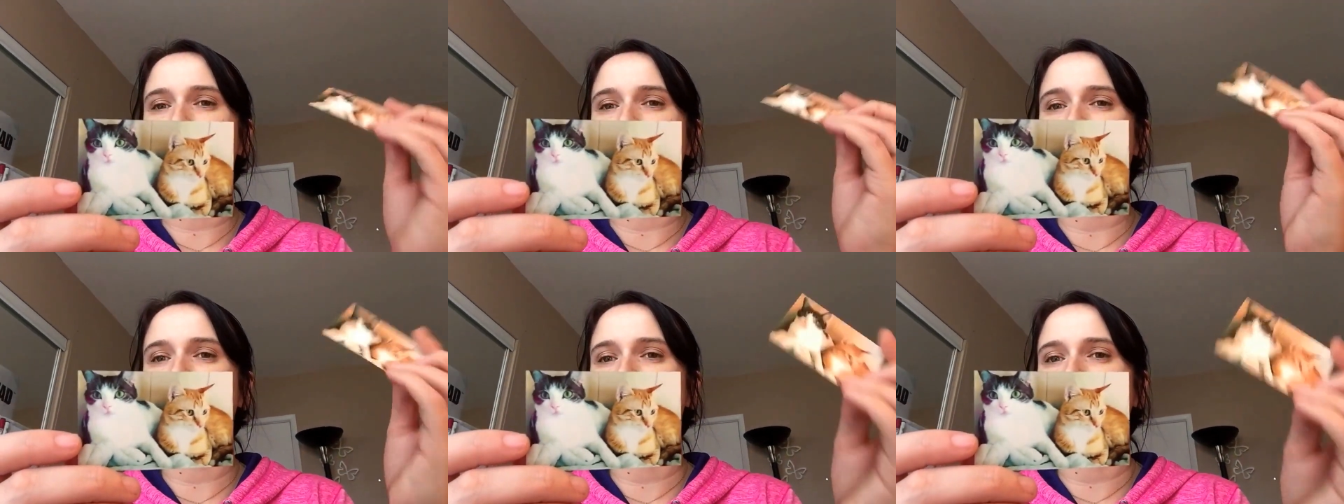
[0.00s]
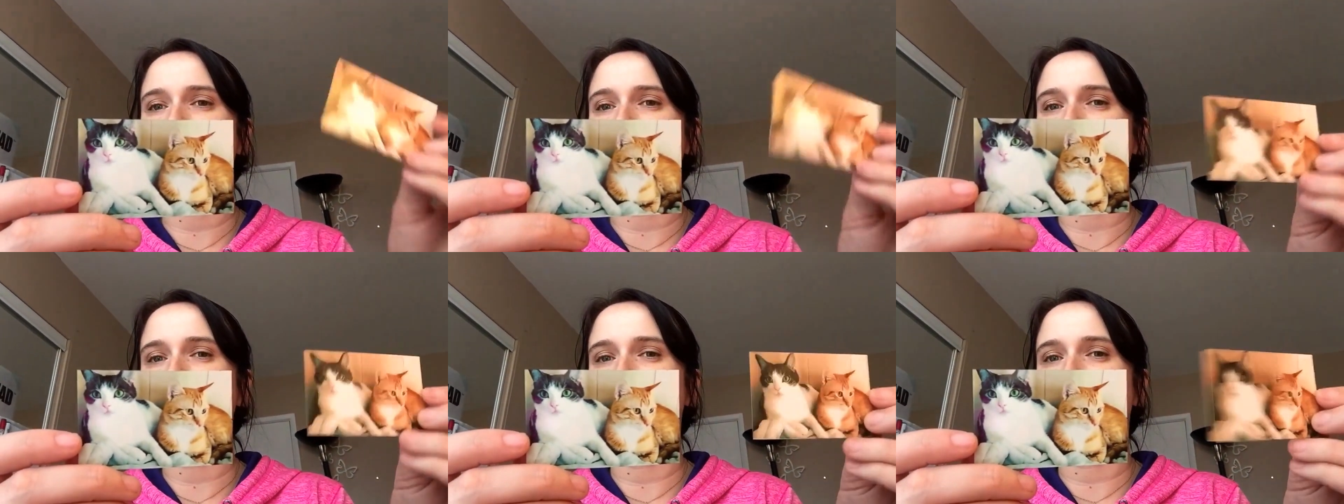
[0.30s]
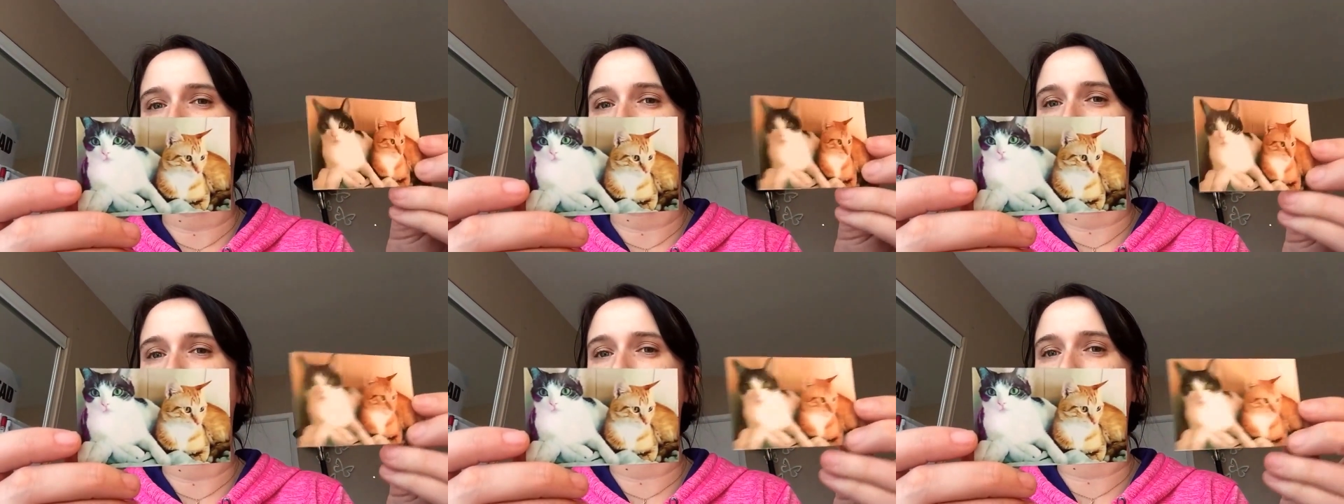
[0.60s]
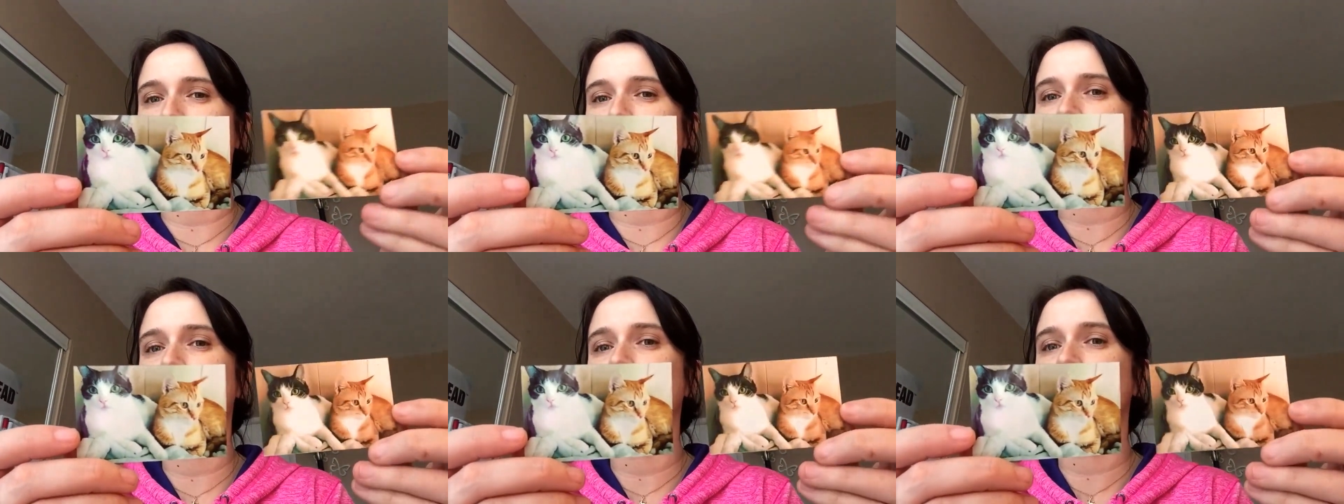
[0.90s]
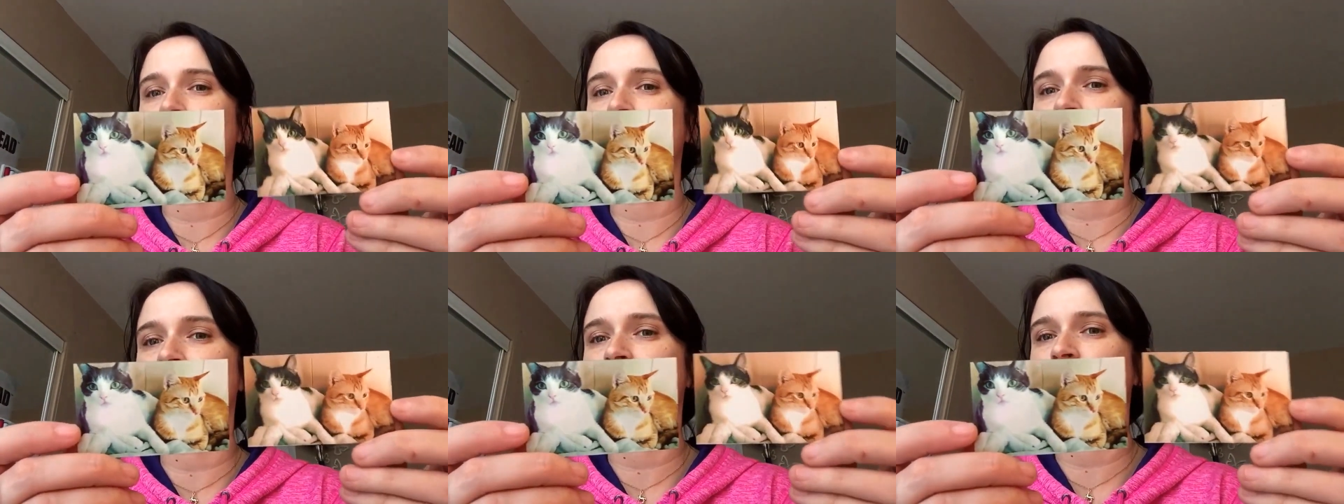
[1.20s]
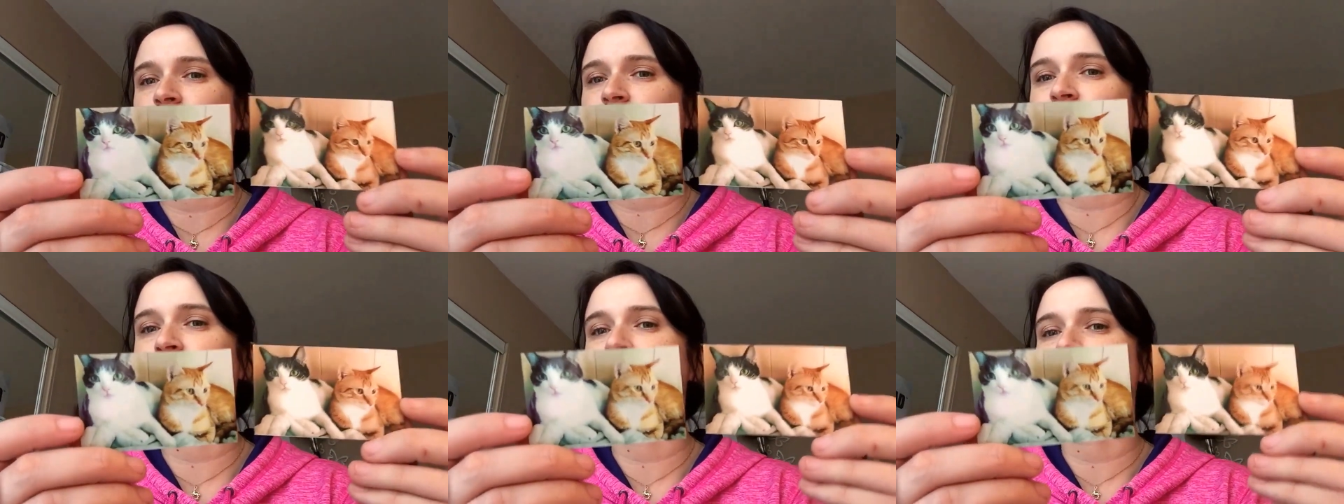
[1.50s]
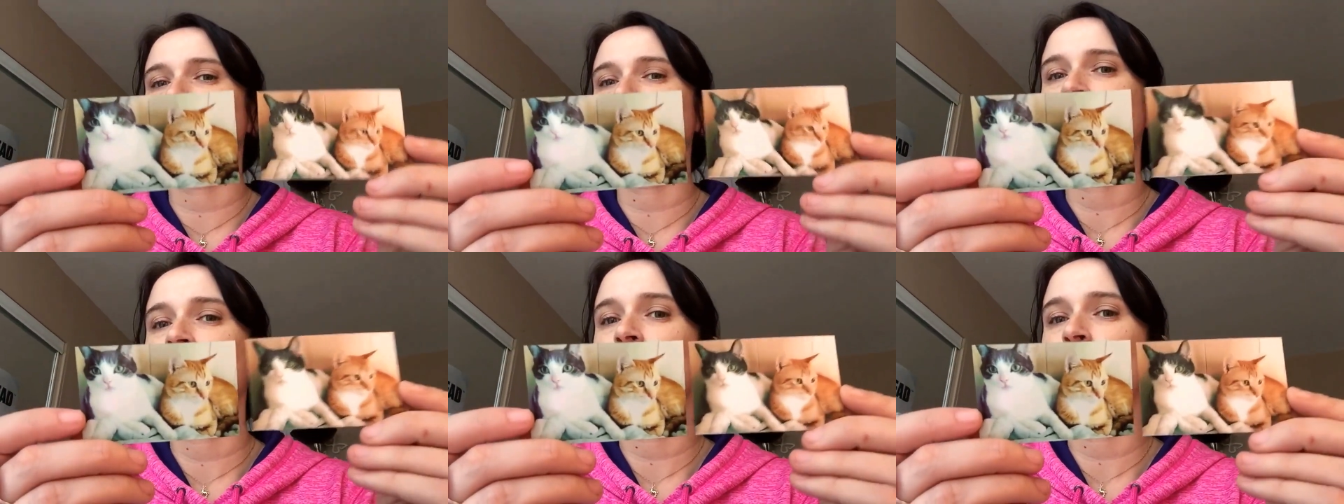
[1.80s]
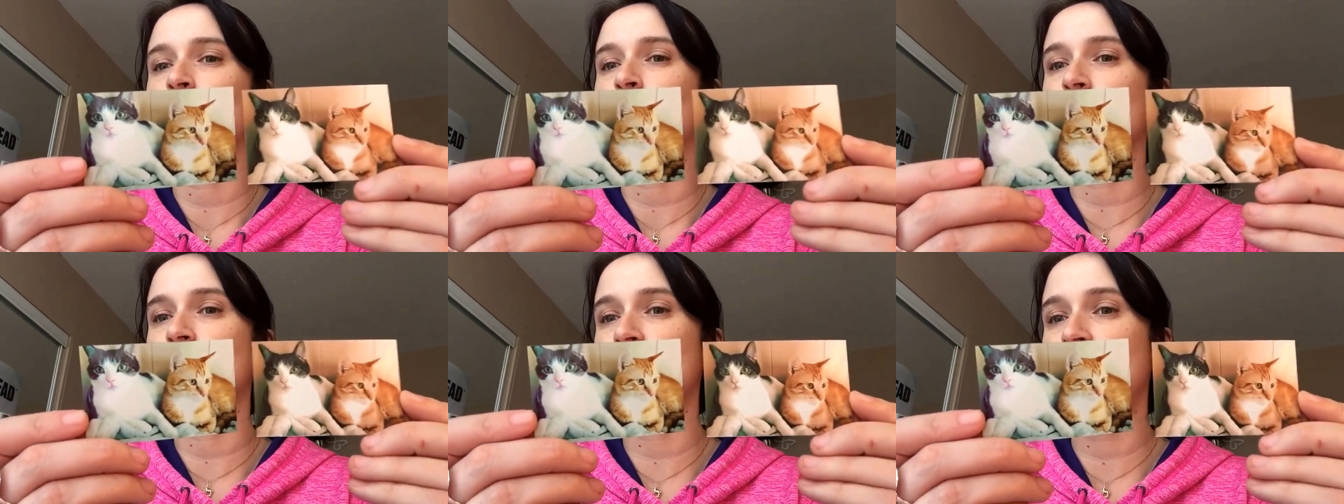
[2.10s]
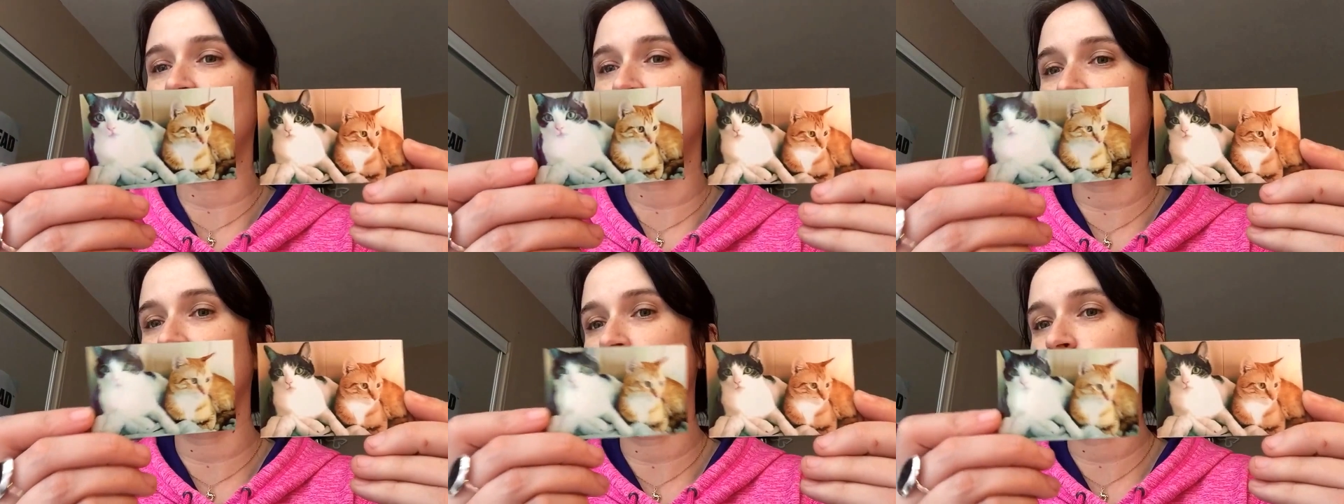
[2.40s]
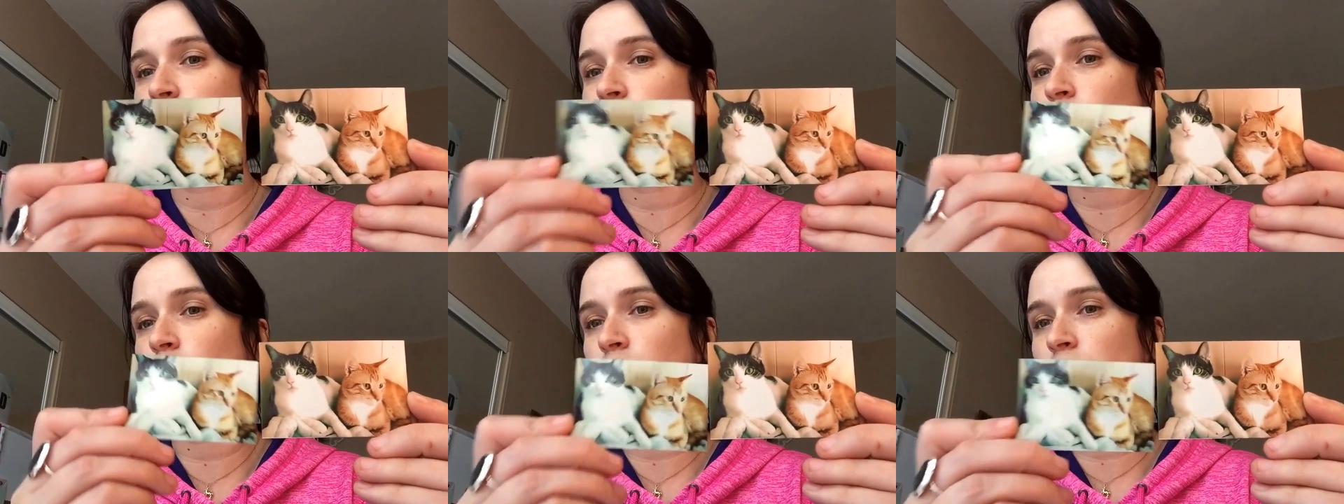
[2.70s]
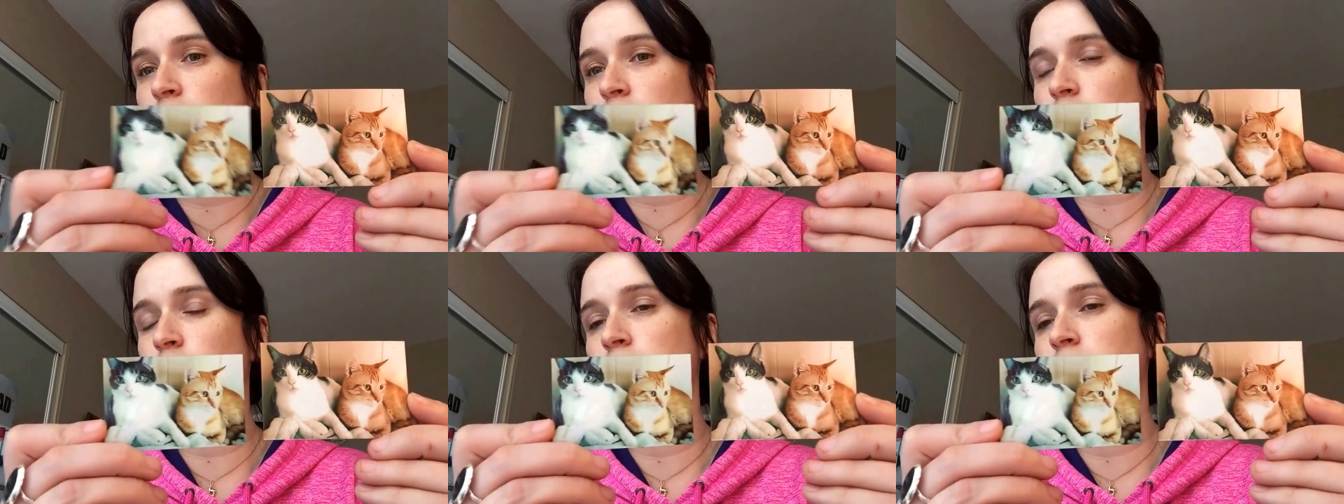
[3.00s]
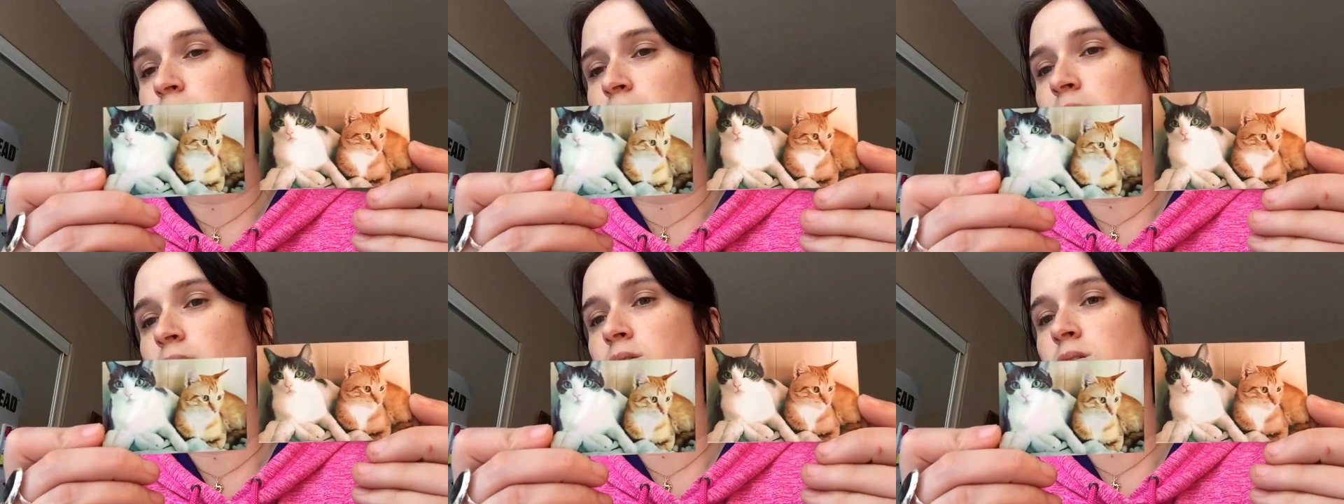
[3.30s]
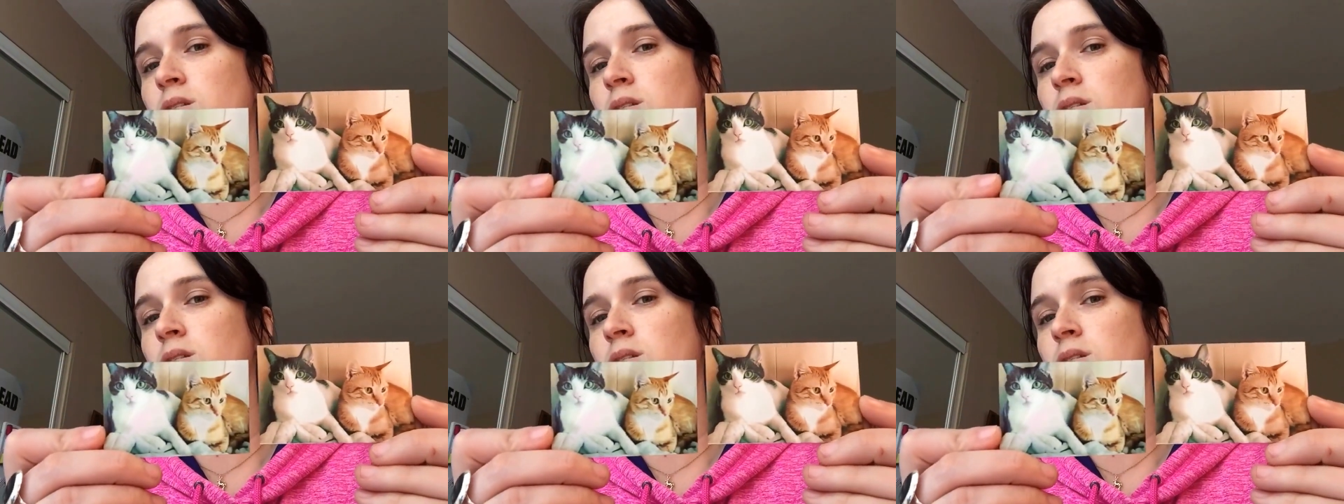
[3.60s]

is the Polaroid, which I did cool this one down,